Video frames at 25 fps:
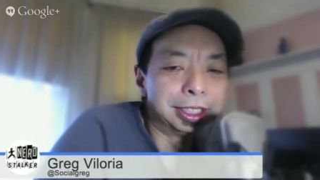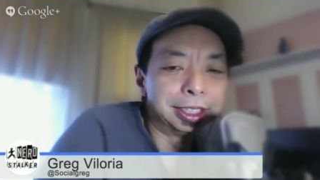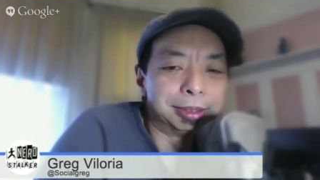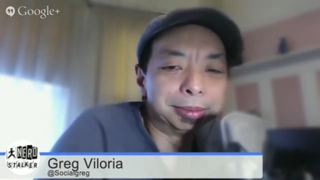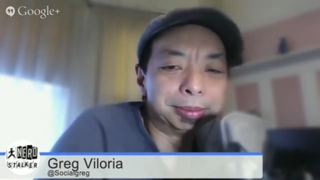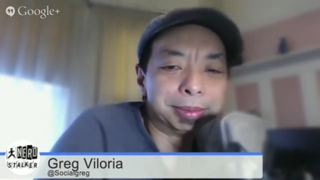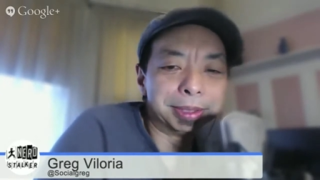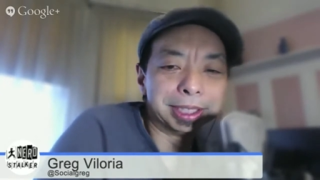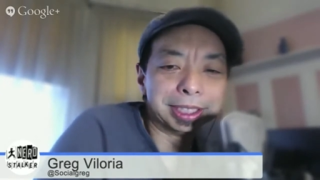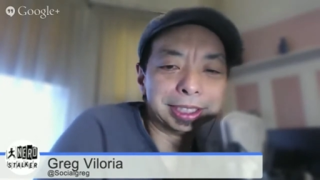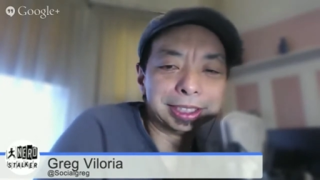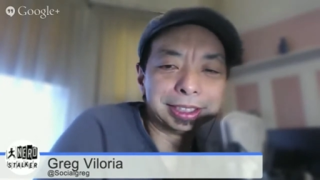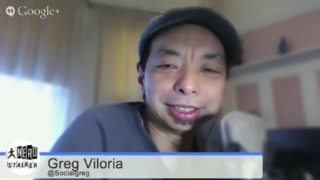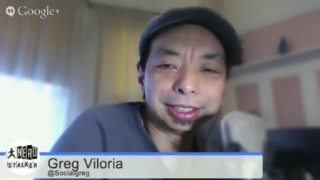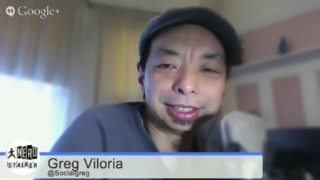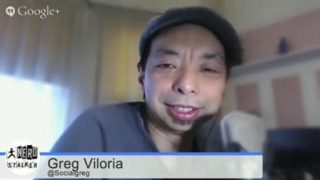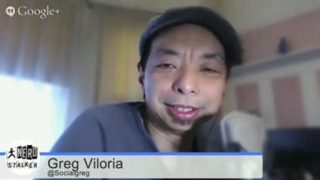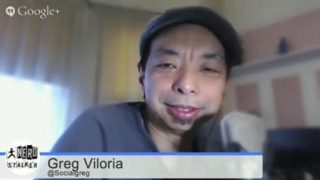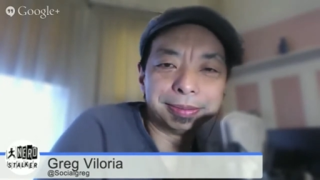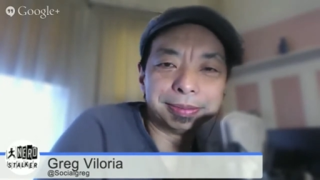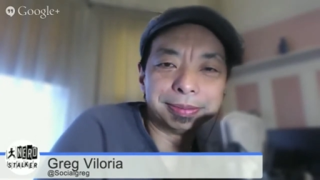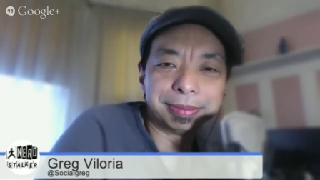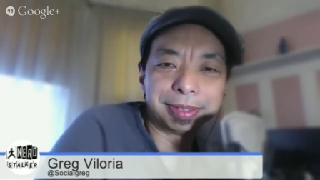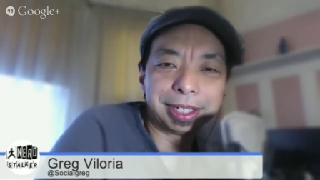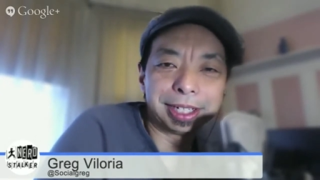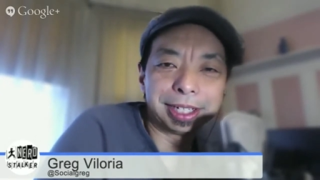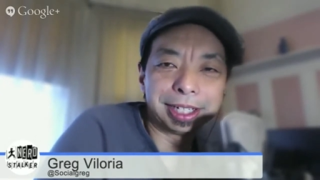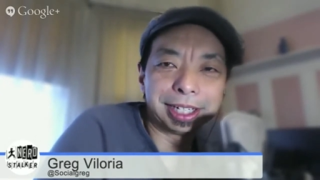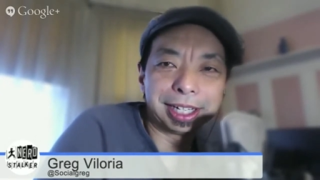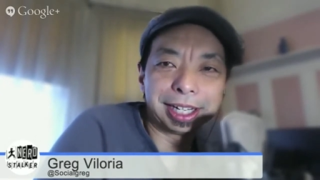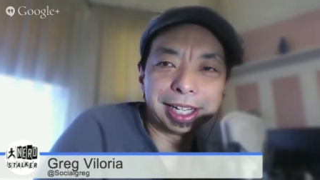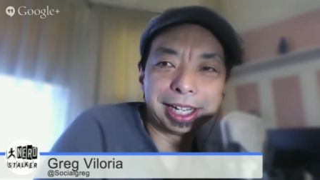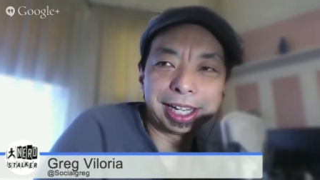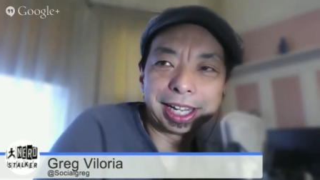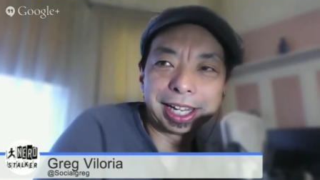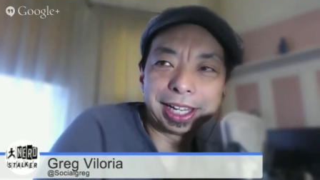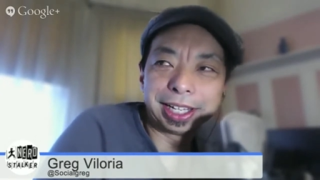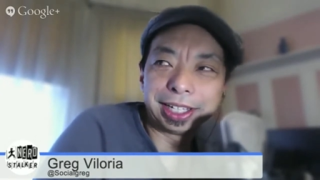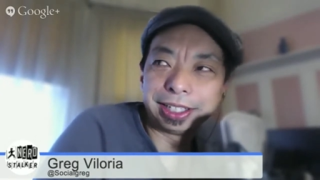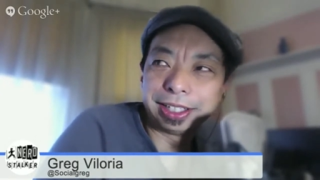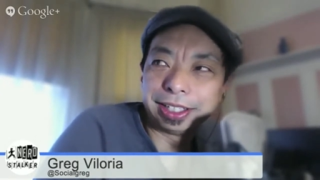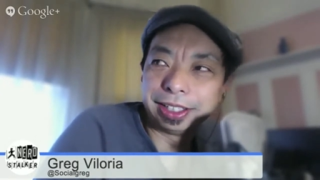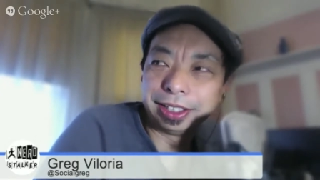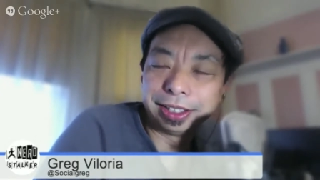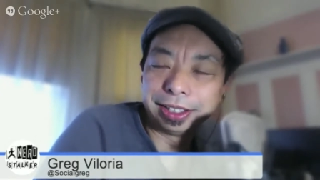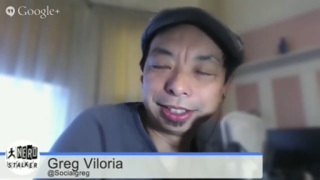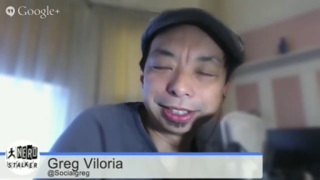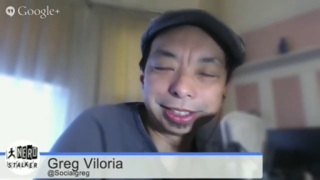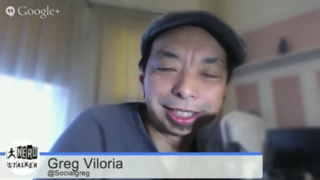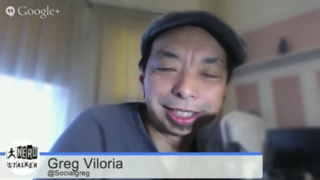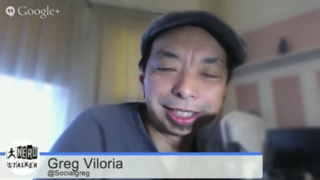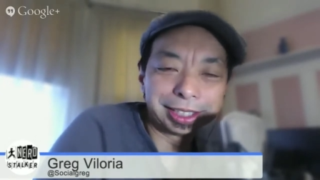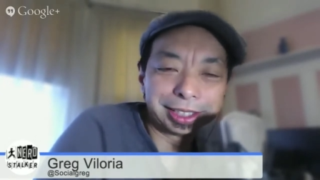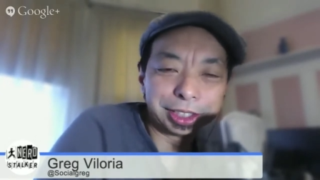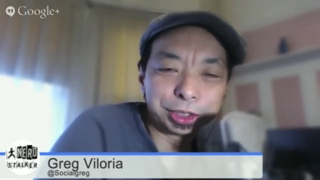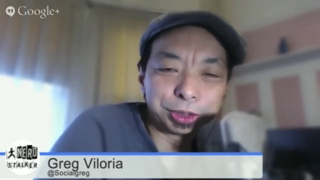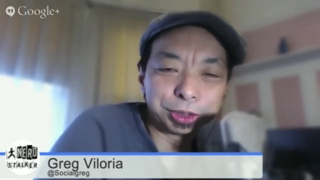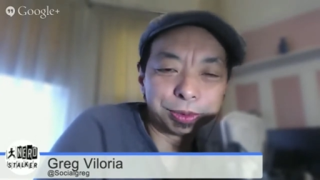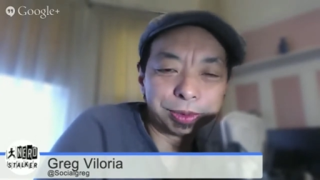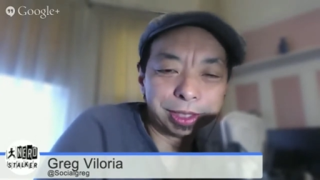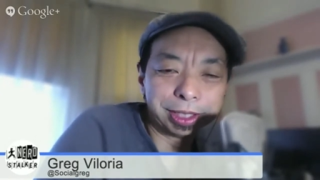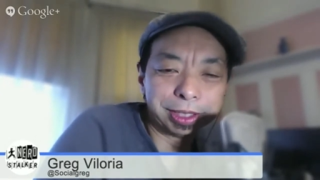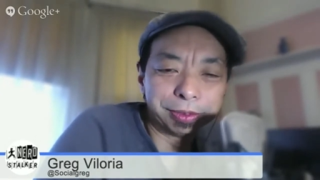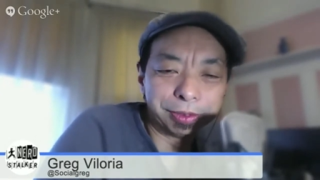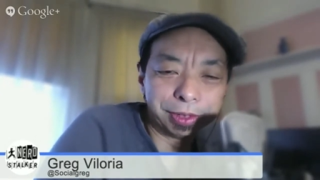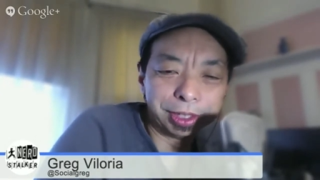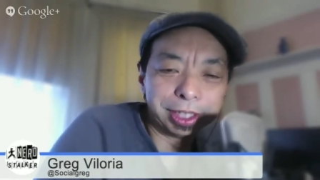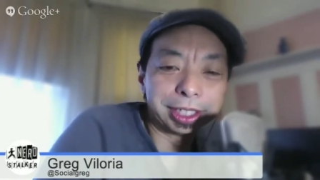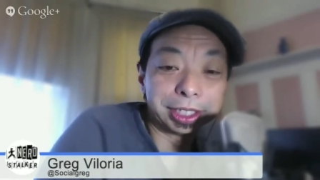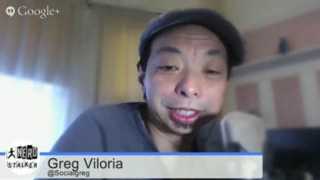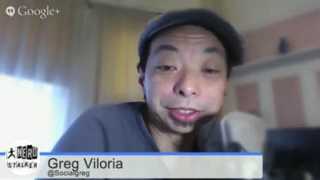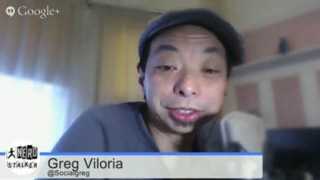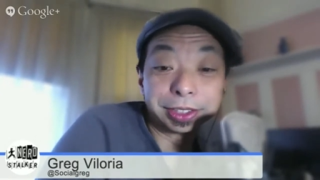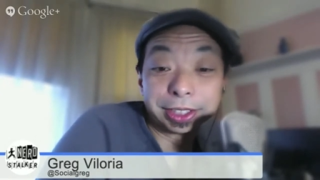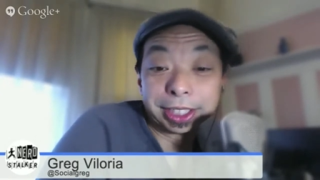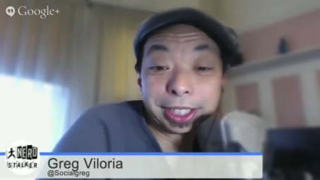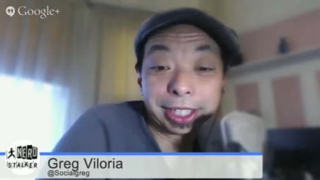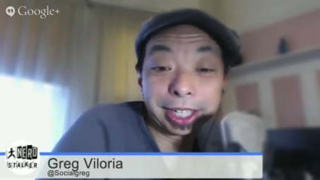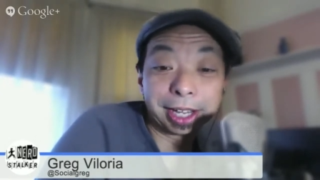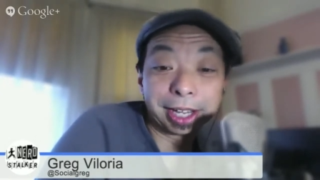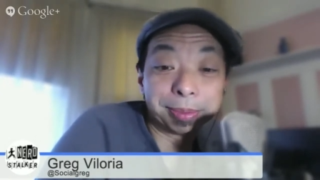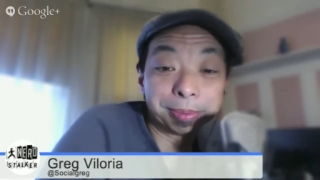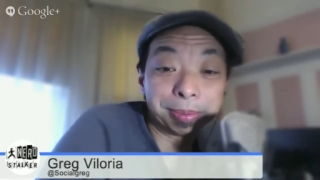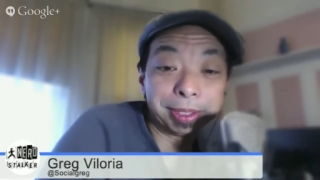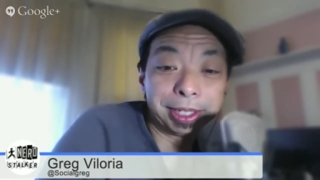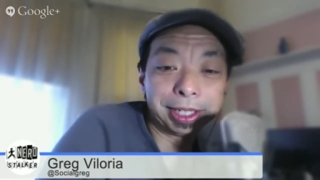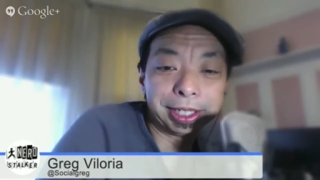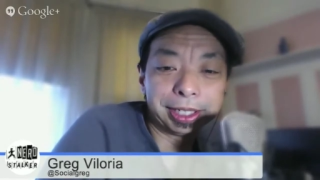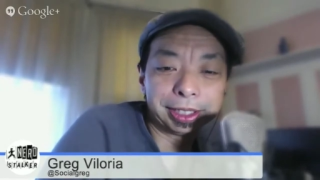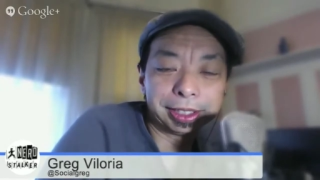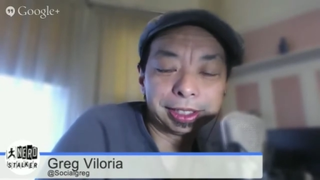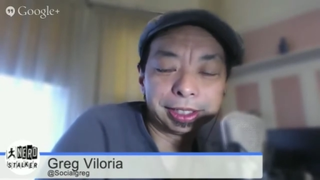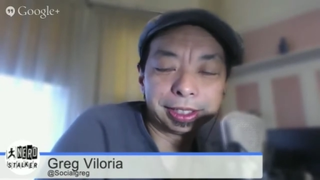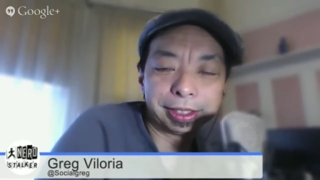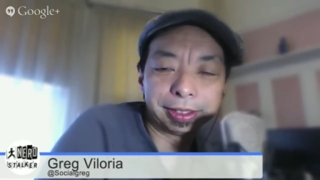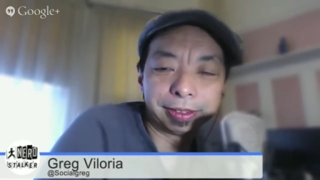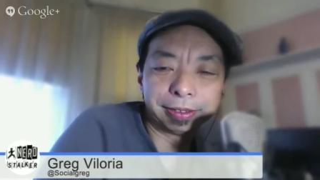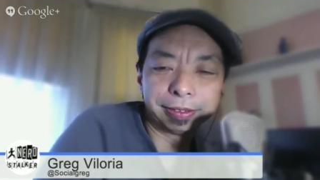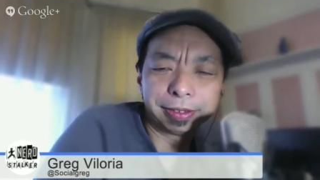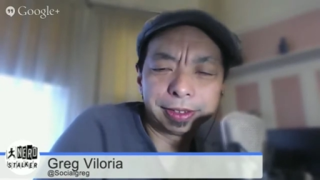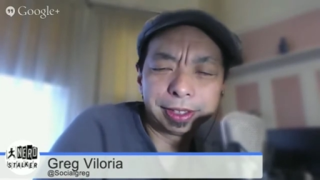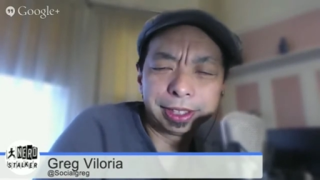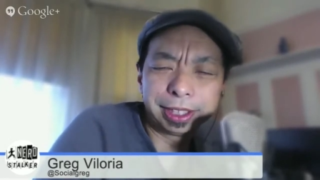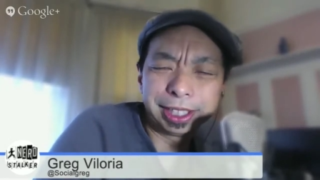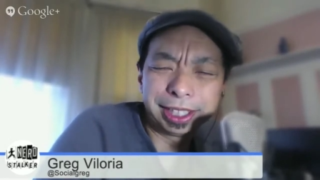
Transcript: but um, I, I looked at this one really interesting campaign, uh,